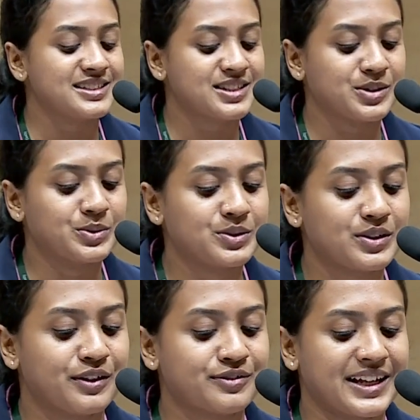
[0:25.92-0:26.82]

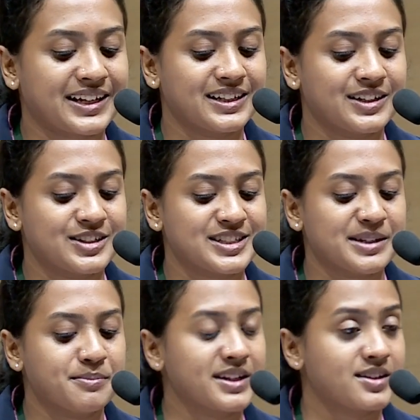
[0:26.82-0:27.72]
Institute of
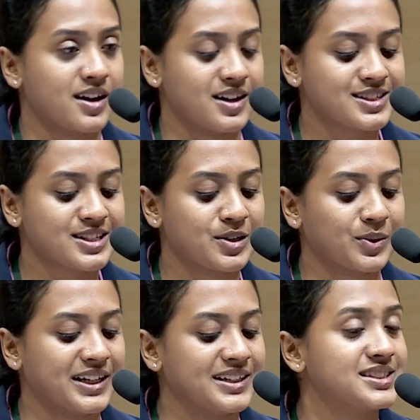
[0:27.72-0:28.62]
Technology Madras,
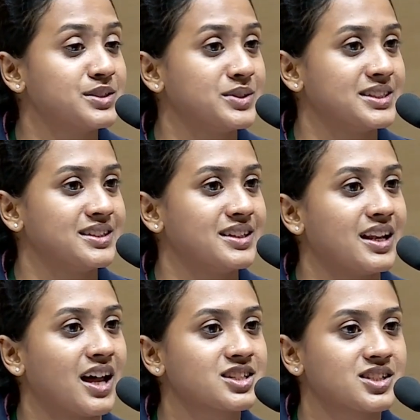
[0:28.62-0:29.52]
located within the
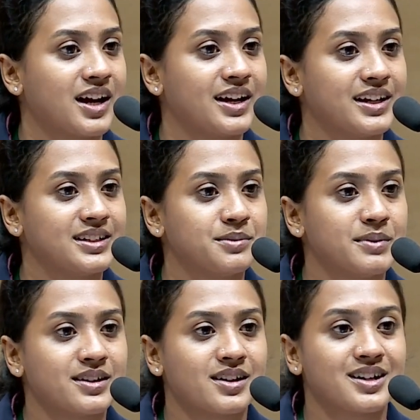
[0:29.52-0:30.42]
lush IIT
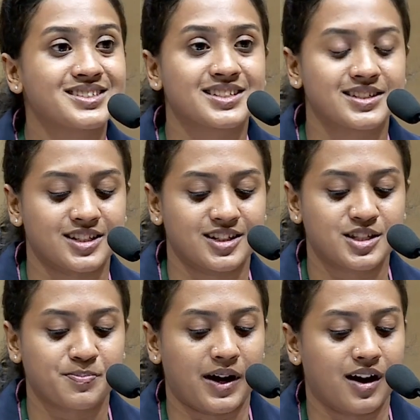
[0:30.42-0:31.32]
Madras
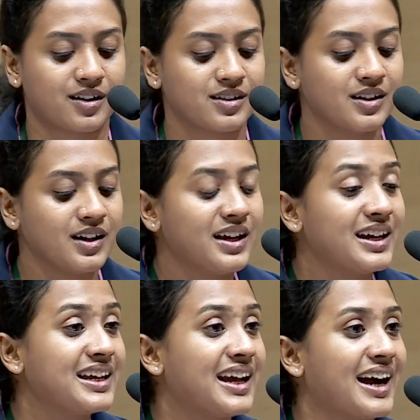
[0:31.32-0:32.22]
Research Park.
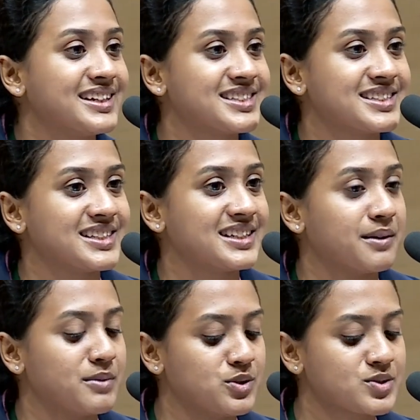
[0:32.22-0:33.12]

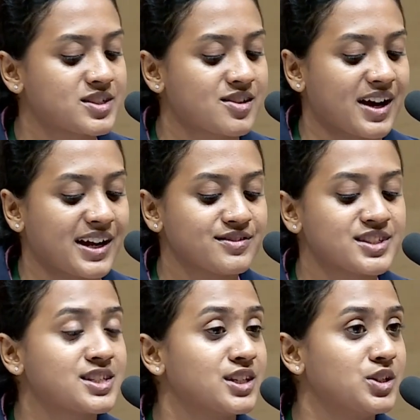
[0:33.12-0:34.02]
ICCW
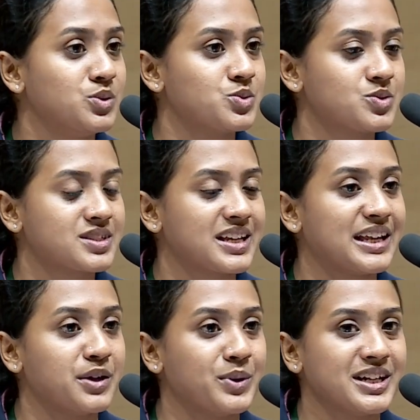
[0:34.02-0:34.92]
strives to use
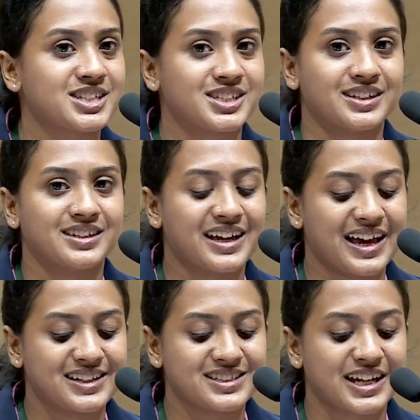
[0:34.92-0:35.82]
innovation
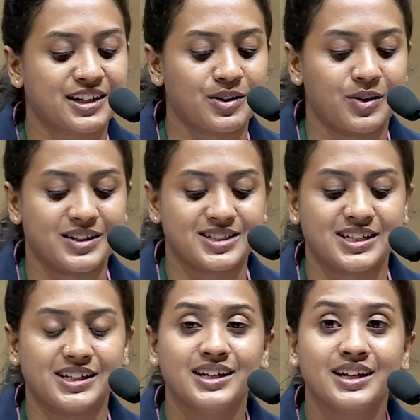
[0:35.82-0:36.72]
and
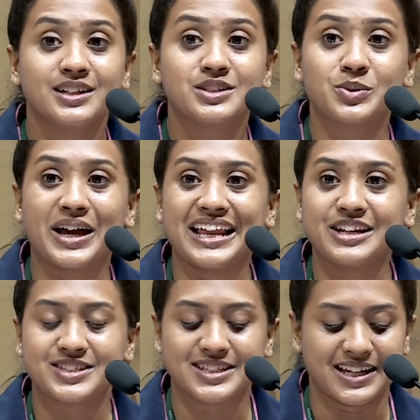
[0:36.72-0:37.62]
technology to
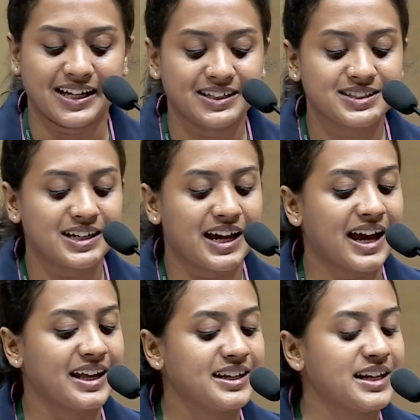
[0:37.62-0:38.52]
elucidate
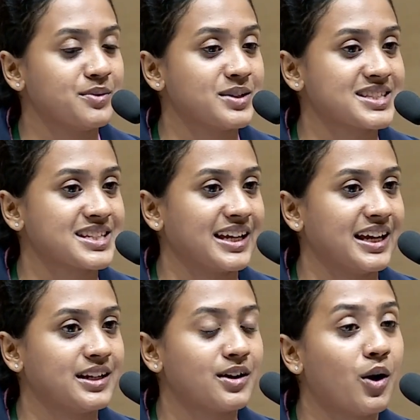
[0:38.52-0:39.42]
and
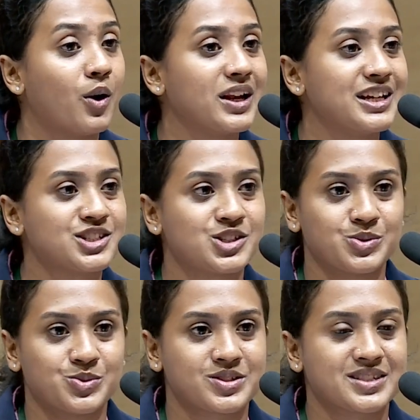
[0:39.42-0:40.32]
investigate all
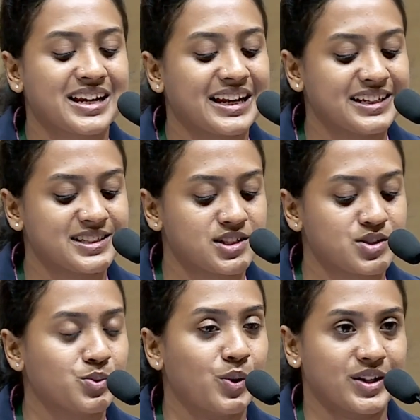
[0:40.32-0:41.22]
issues related
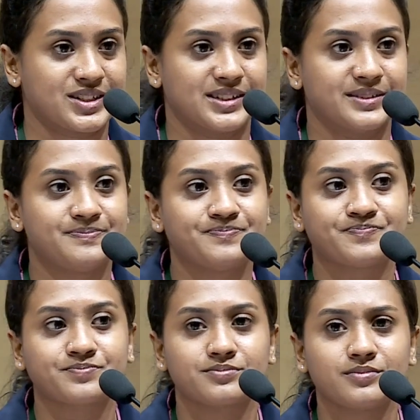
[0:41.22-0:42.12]
to
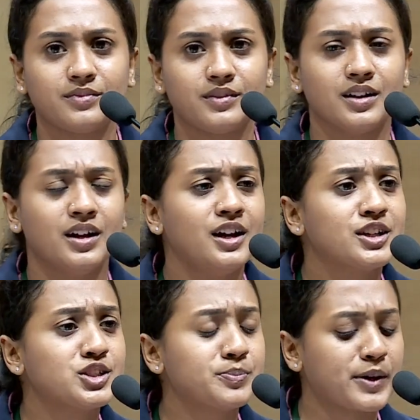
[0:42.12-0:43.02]
water.
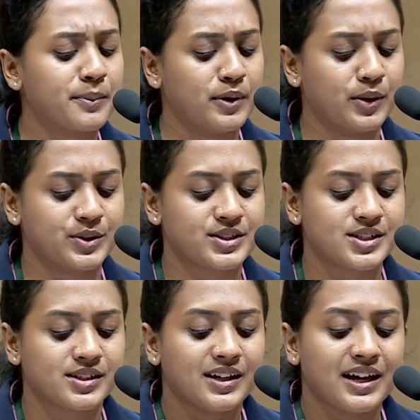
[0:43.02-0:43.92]
To promote
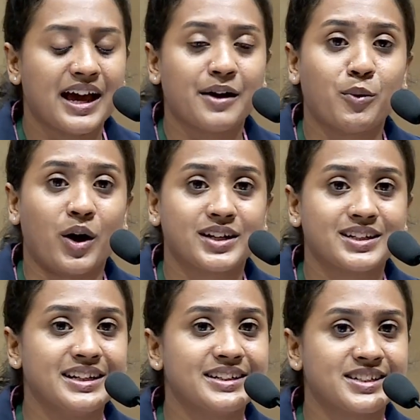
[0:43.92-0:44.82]

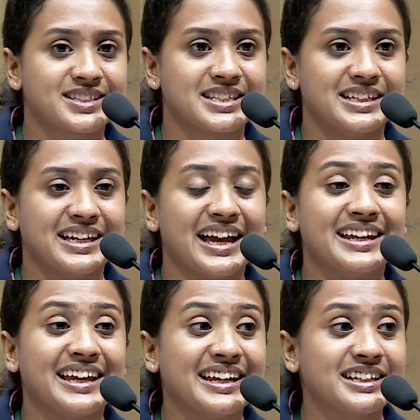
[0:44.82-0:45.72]
water literacy
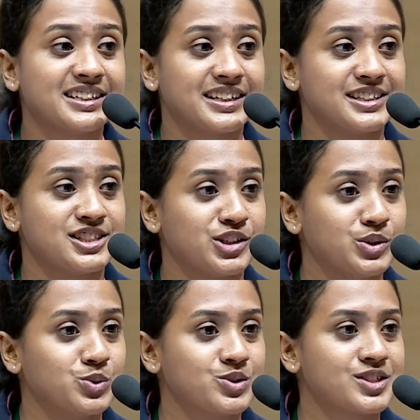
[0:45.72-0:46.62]
and encourage
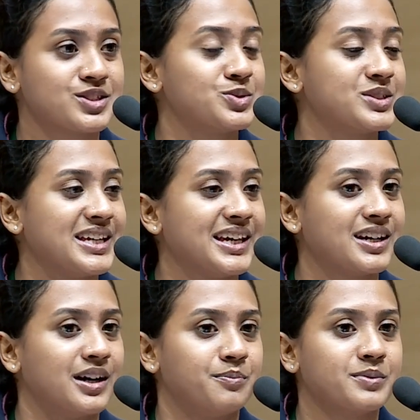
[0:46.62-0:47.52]
youths to
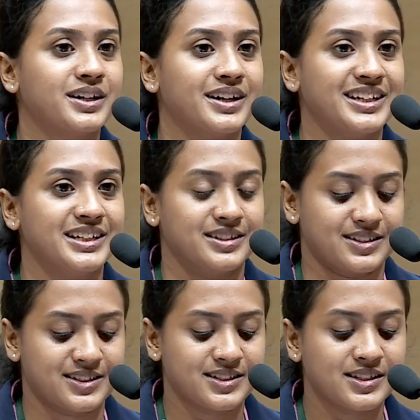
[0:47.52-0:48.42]
take up
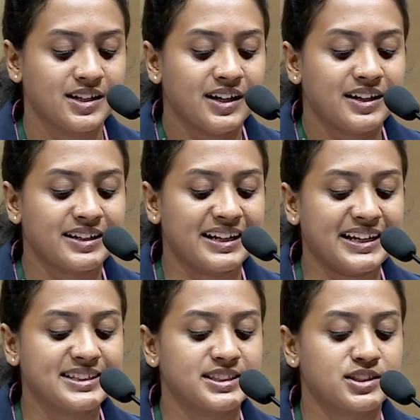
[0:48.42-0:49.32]
careers
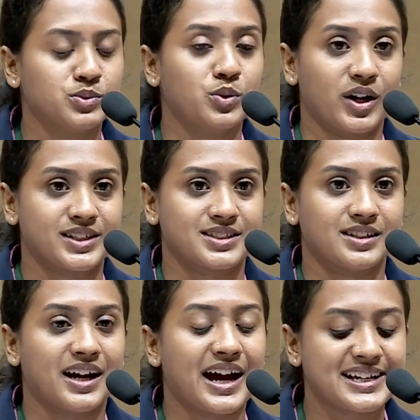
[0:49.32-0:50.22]
related to
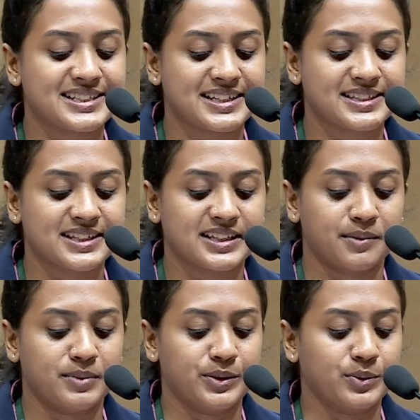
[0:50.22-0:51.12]
water,
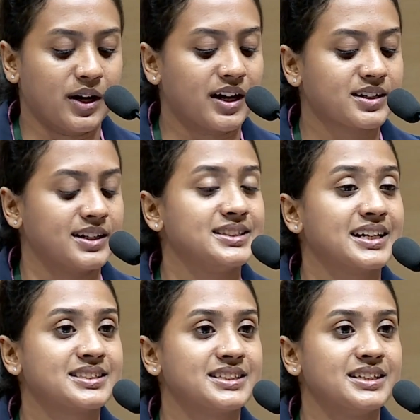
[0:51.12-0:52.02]
ICCW are
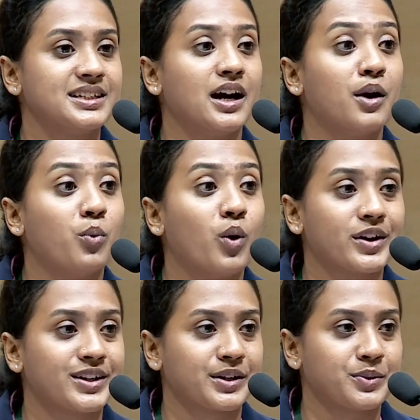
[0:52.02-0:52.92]
conducting a
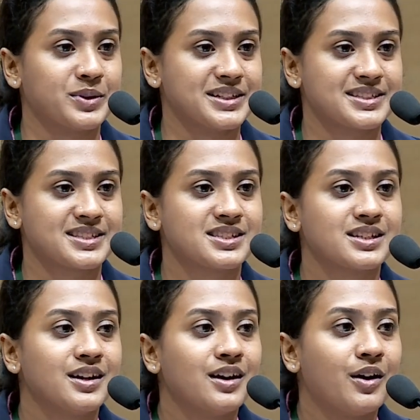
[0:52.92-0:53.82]
water quiz
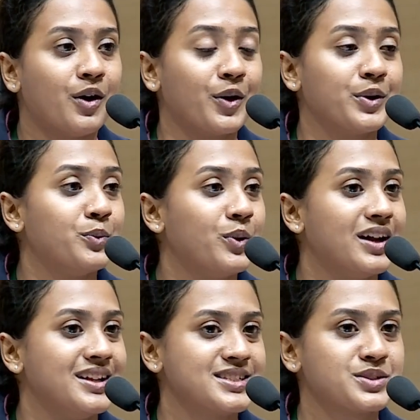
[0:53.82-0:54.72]
on
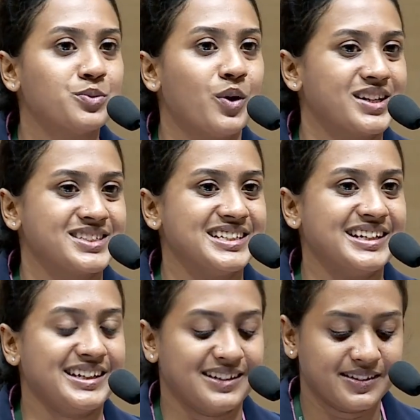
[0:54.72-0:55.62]
World's Water
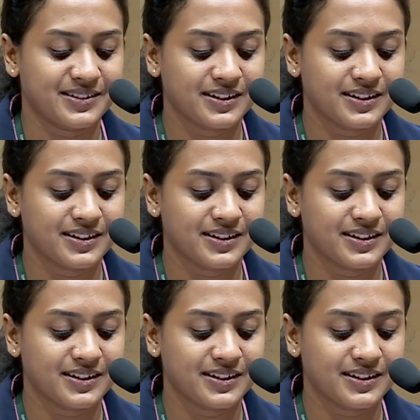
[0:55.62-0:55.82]
Day.